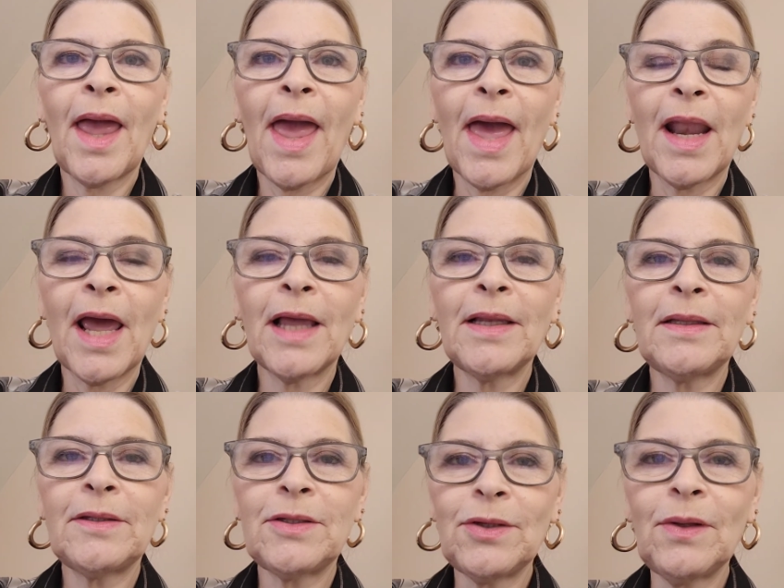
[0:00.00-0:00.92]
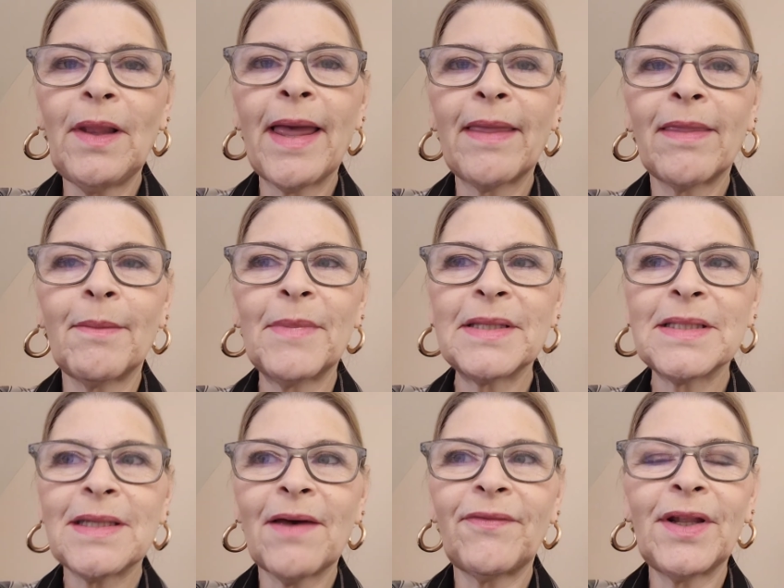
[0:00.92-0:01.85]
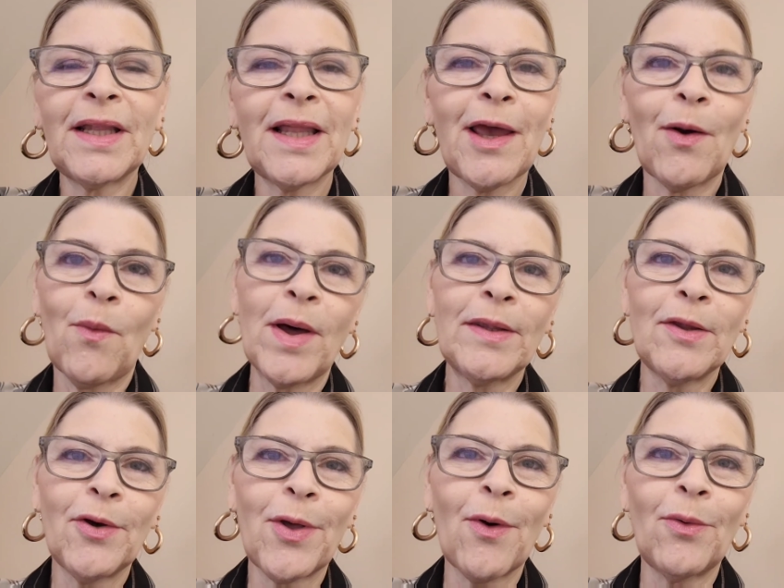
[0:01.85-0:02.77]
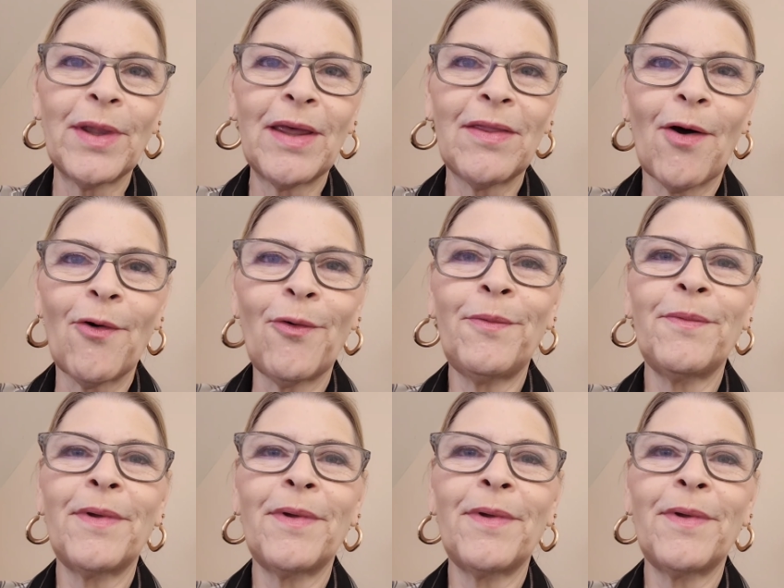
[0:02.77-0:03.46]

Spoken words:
and I do like them. It's definitely a one look only though,